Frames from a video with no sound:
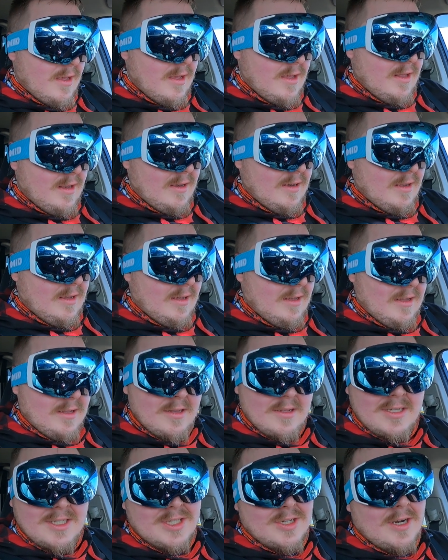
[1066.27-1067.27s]
and uh,
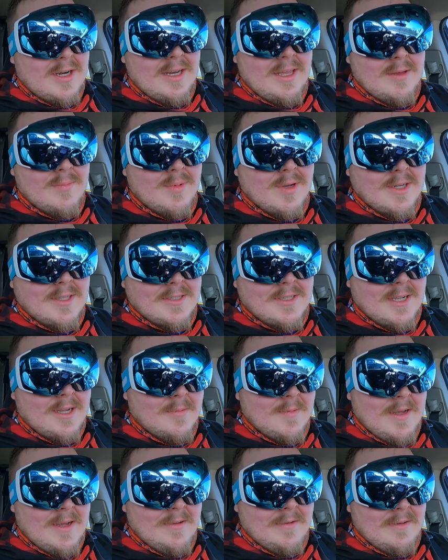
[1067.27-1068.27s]
trying to get buddies to
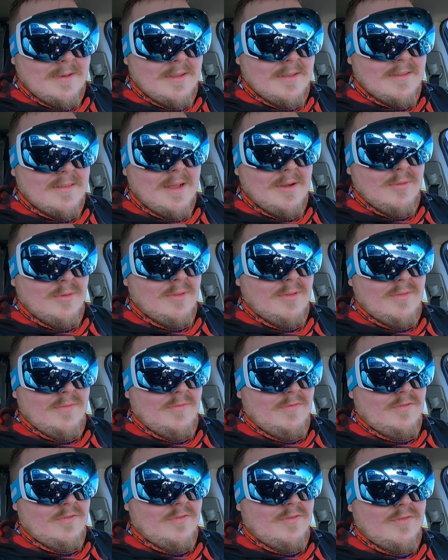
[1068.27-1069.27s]
come out because that was
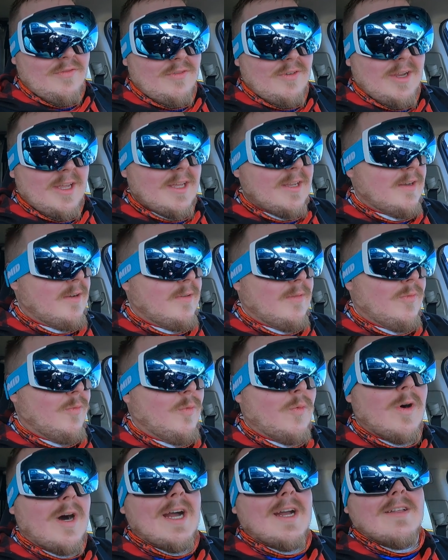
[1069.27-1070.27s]

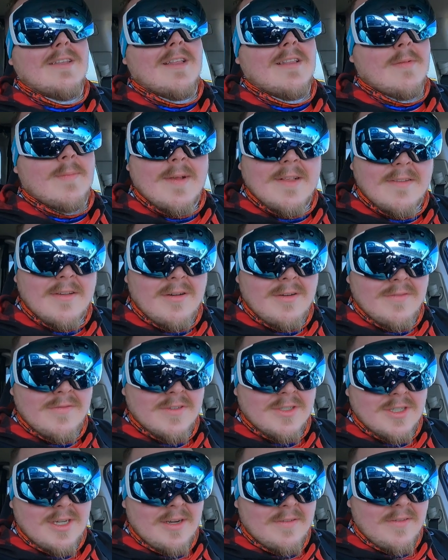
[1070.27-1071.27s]
freaking wild. That's the best go
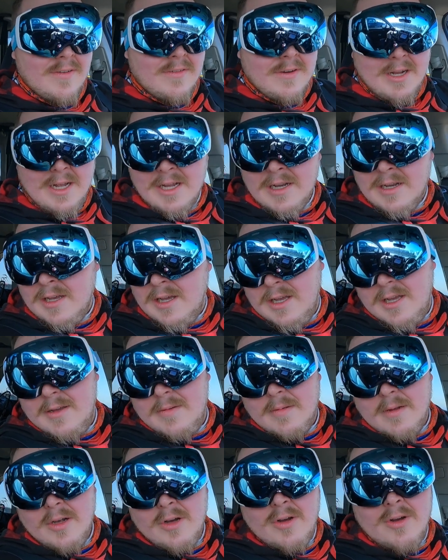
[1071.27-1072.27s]
fishing I've ever had.
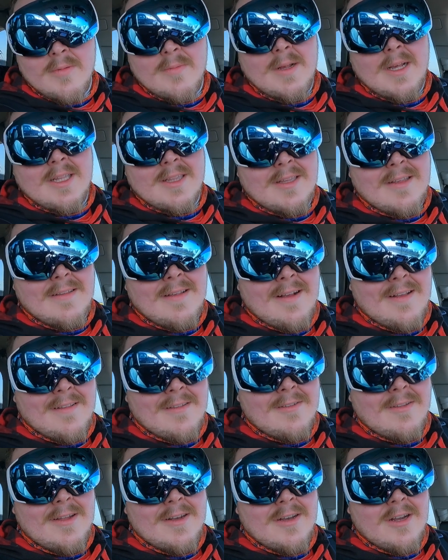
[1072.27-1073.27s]
Go home and get these
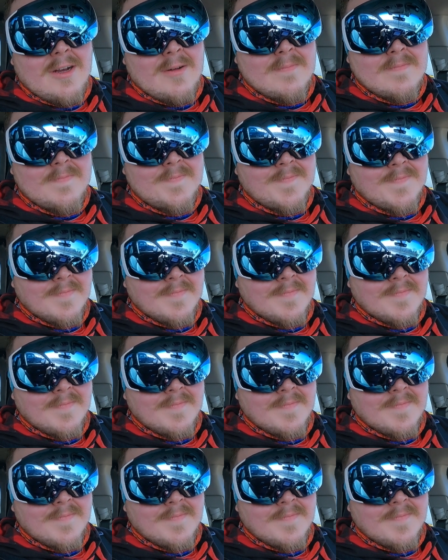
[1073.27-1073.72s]
guys cleaned up.